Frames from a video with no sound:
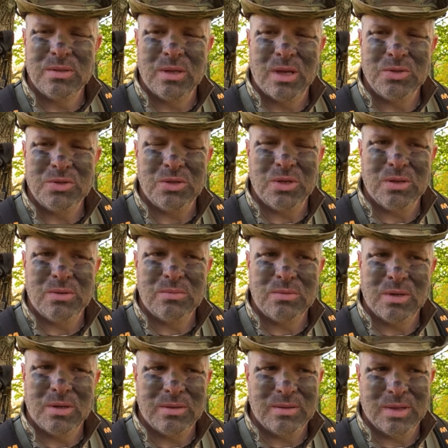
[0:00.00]
I stood,
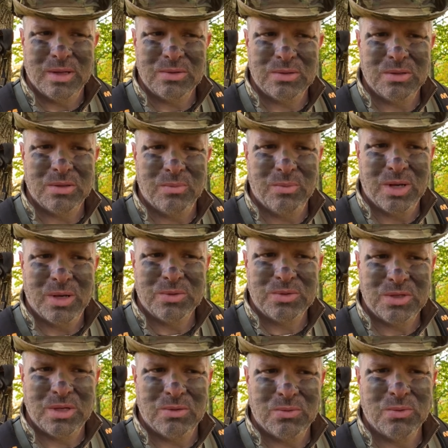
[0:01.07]
or not stood, but I was
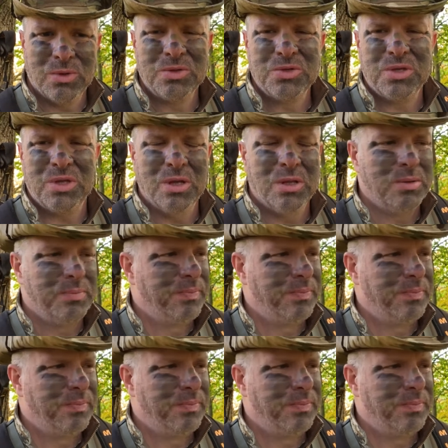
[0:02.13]
sitting real still.